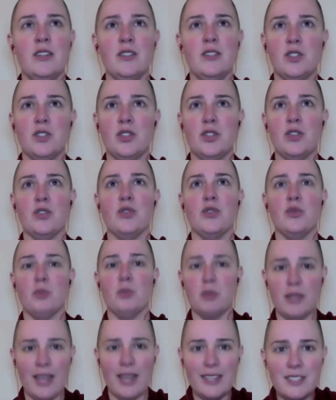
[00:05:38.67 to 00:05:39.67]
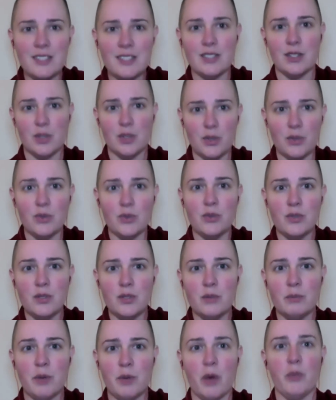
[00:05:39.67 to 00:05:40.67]
to bless you,
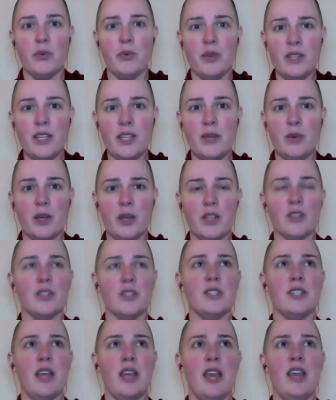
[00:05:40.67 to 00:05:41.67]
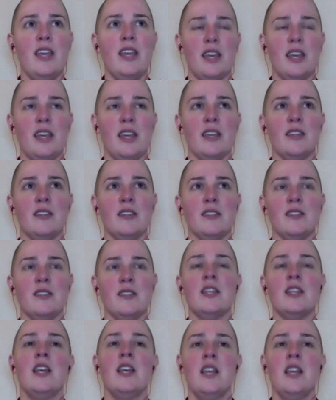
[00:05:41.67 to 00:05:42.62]
but really what you're saying is,